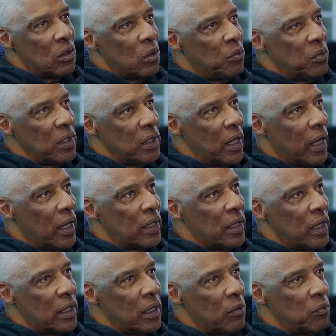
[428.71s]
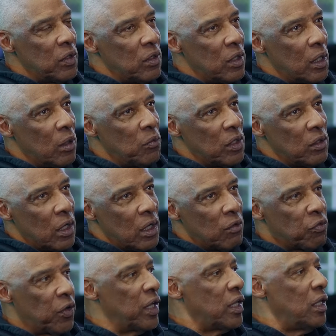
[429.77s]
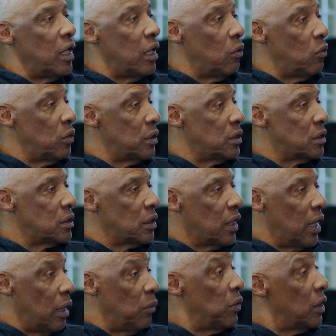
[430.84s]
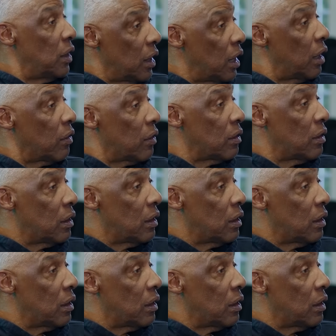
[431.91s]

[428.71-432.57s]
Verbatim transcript: a little beyond that. Him and him and uh, Frankie Edwards came in together.